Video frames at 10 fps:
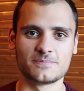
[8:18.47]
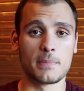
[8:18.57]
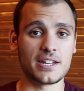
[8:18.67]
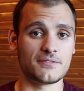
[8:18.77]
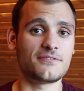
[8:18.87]

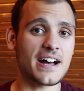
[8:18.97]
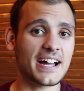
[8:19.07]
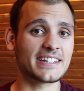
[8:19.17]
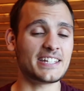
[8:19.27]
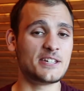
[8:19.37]
But in
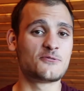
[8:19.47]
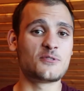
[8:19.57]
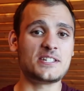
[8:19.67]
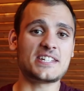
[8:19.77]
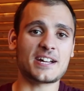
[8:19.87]
fact, if
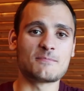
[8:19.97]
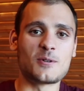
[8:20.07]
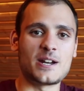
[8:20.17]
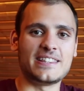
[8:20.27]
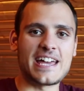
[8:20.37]
we check
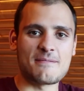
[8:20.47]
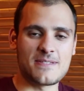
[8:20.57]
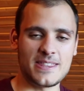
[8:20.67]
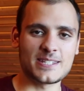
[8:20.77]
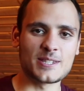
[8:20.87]
more in
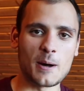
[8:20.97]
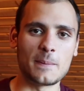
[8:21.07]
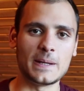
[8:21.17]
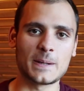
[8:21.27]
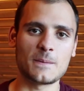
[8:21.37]
depth this
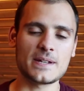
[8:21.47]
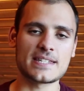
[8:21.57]
topic, we